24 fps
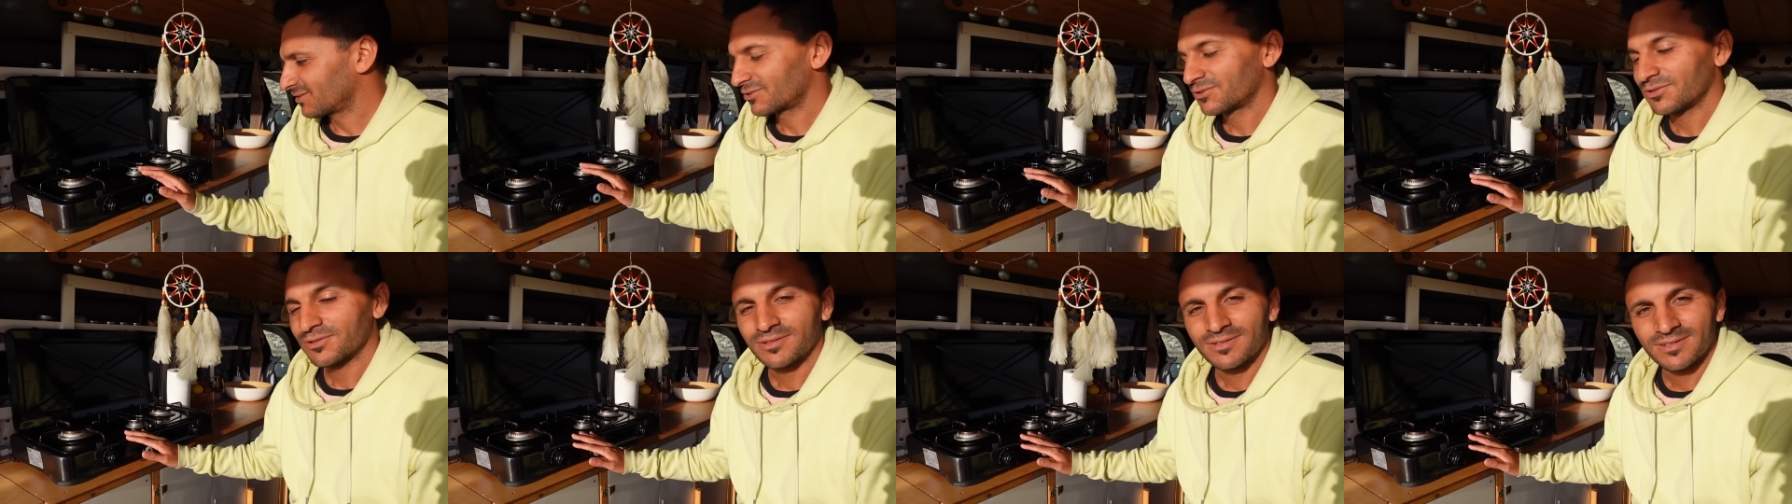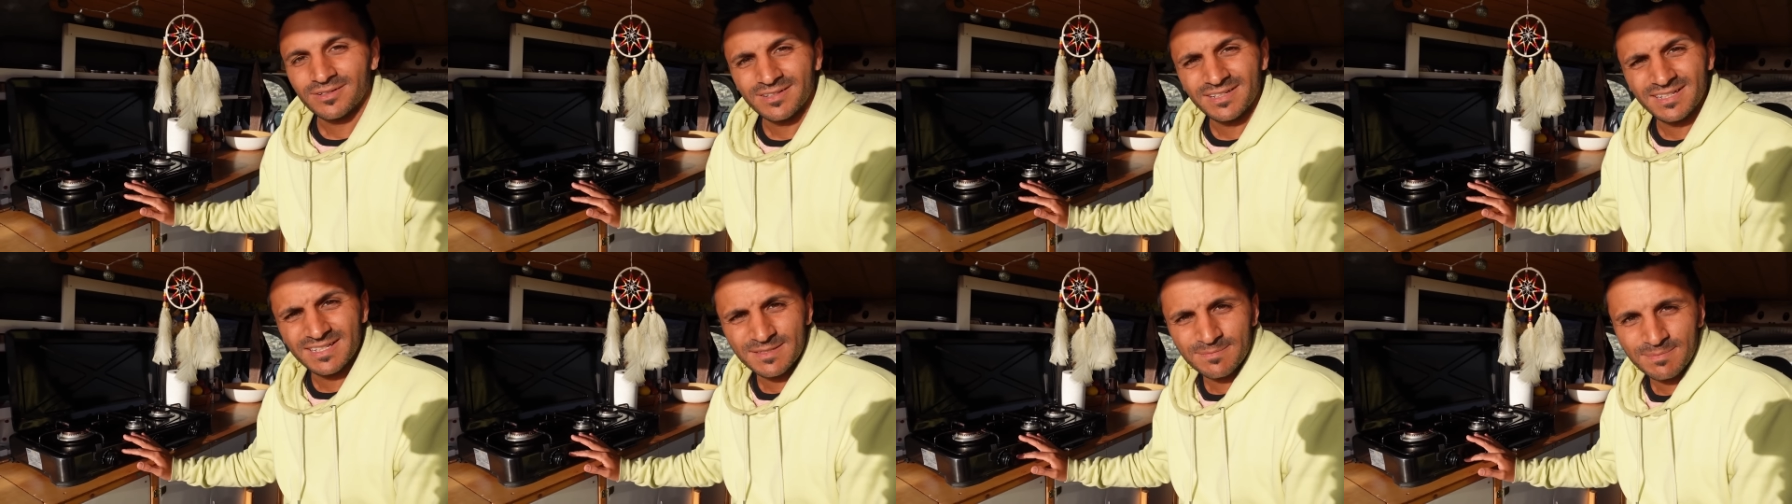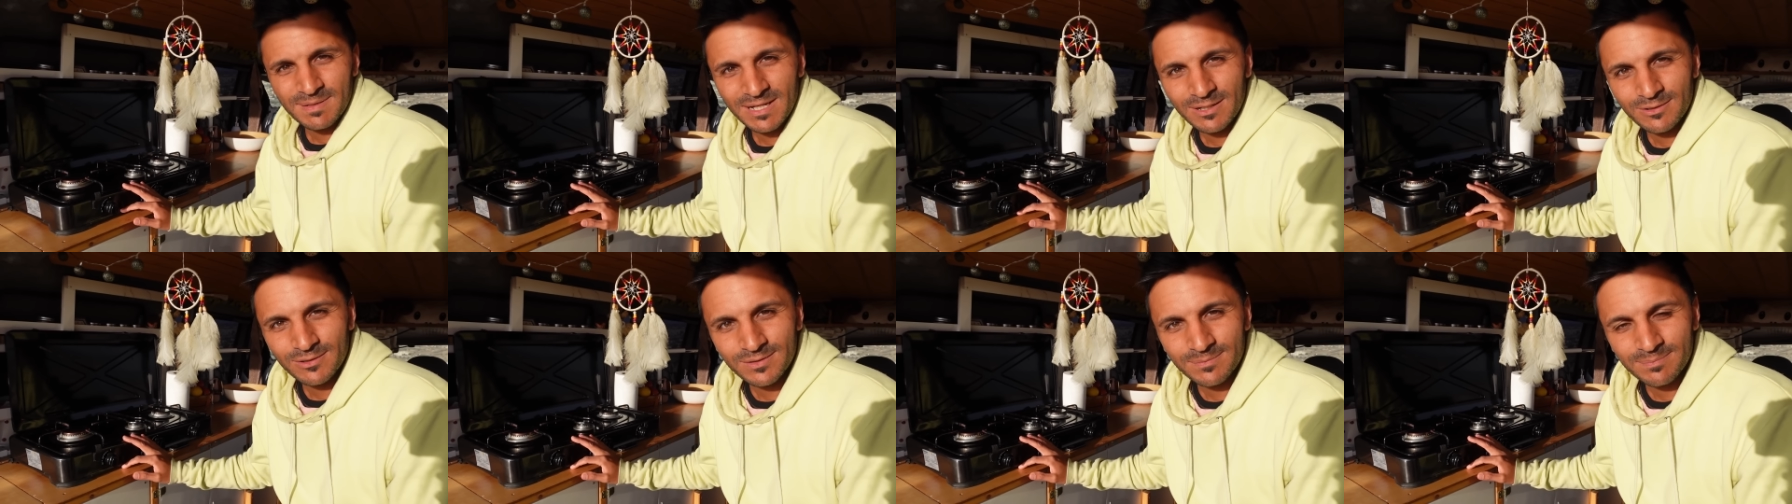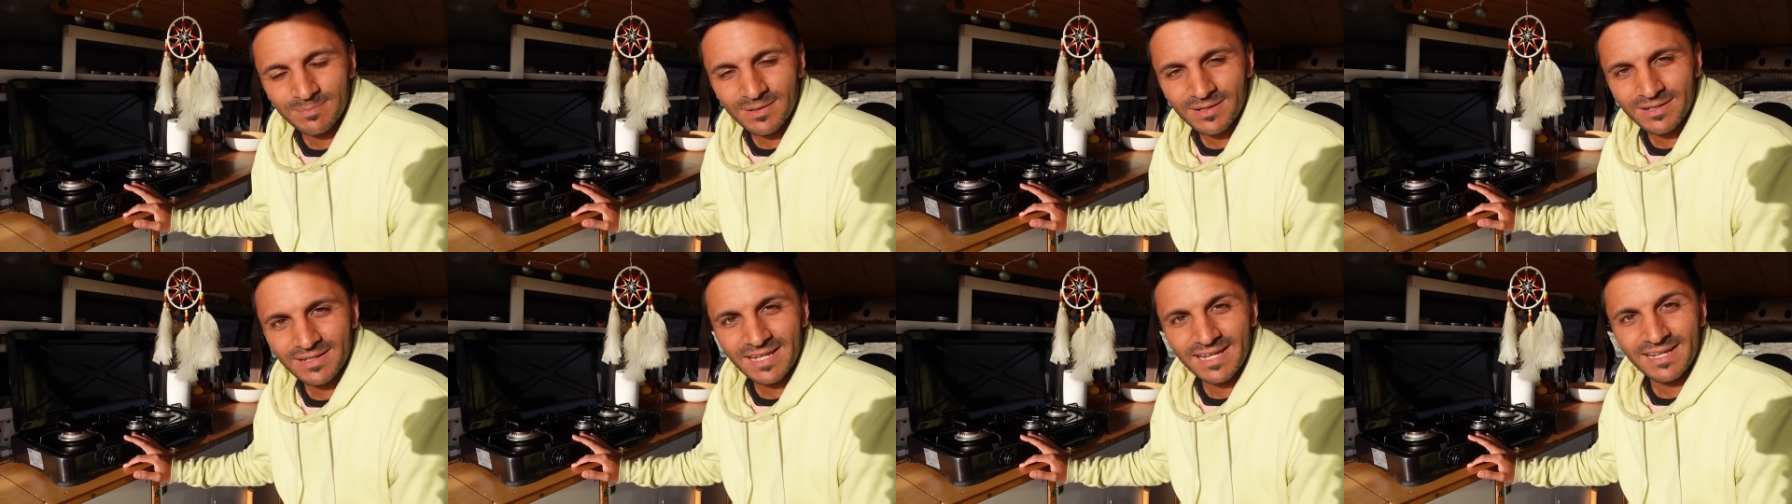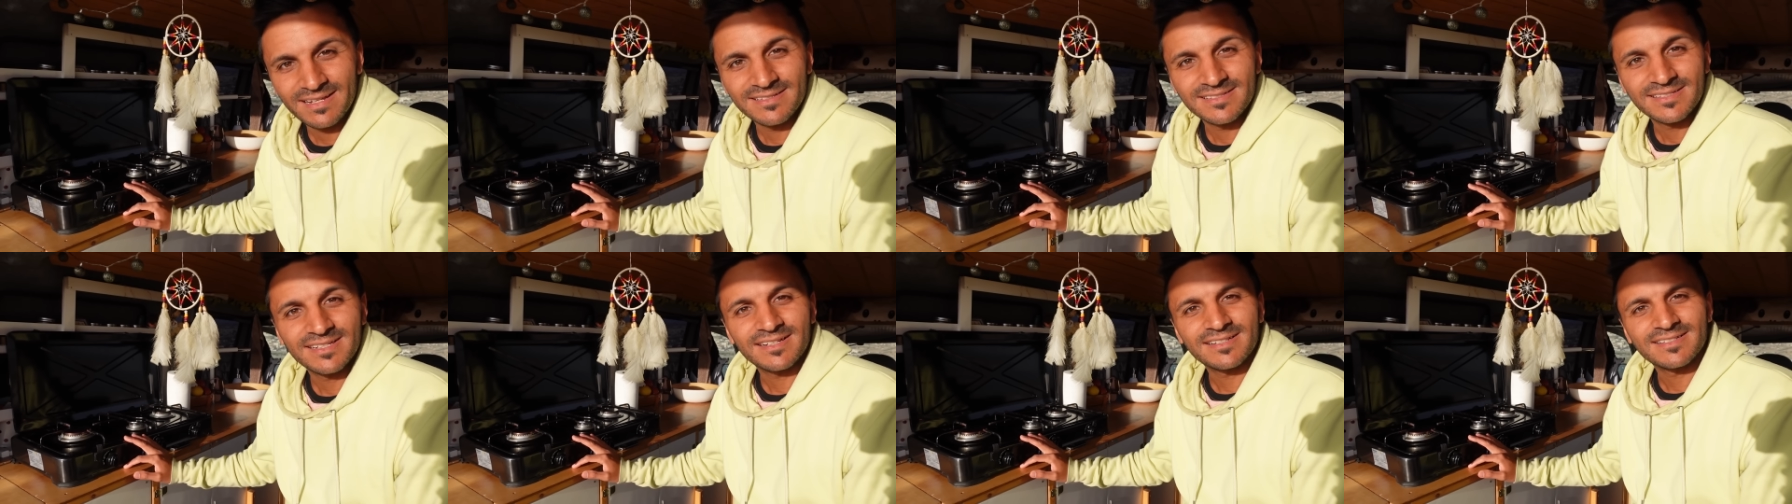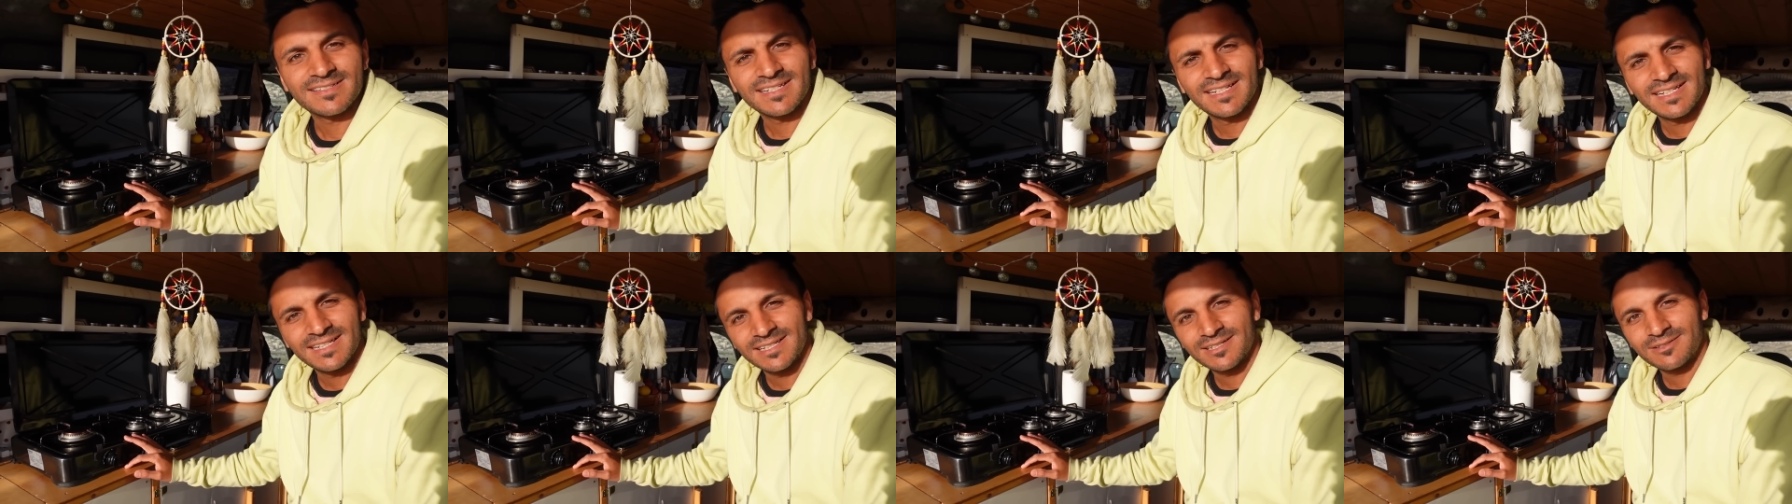The cooker is powered by a
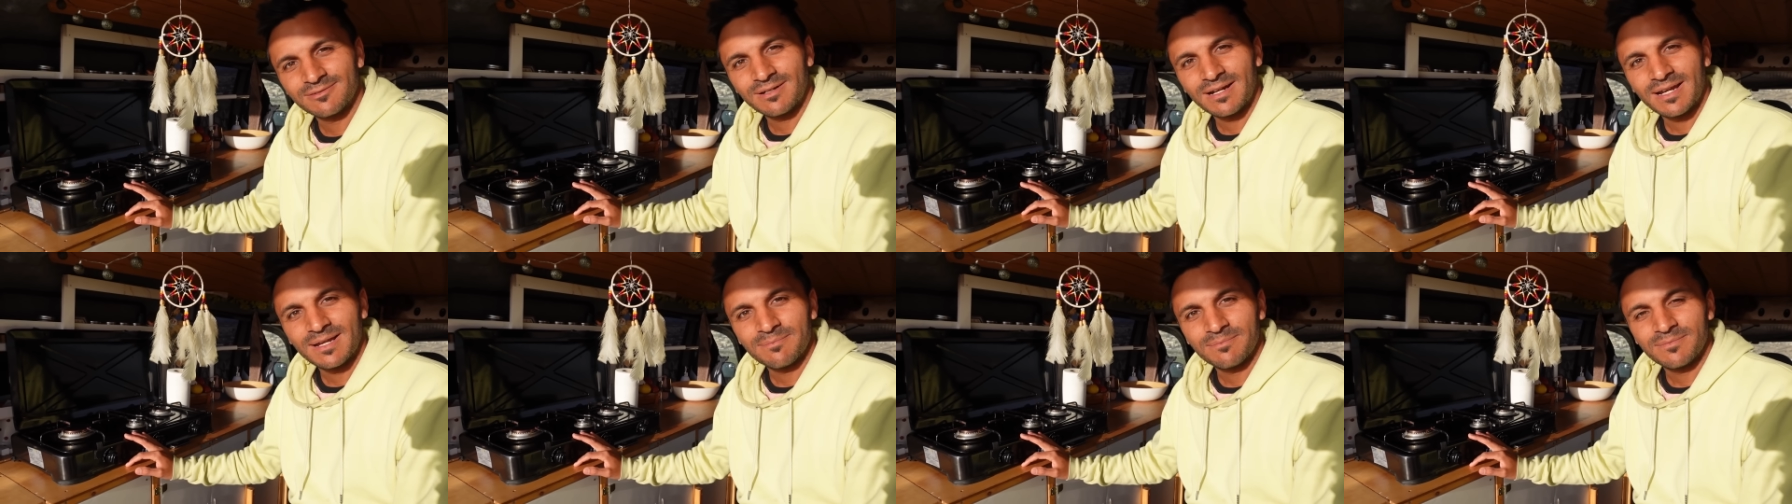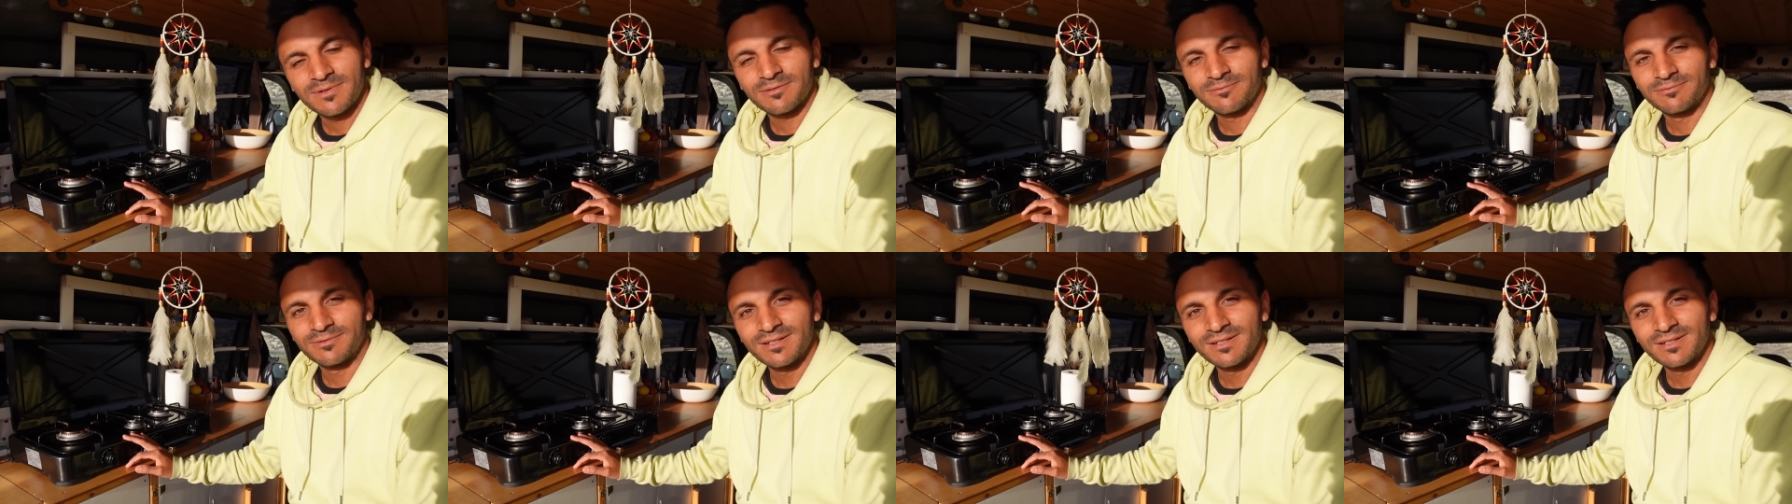six kilogram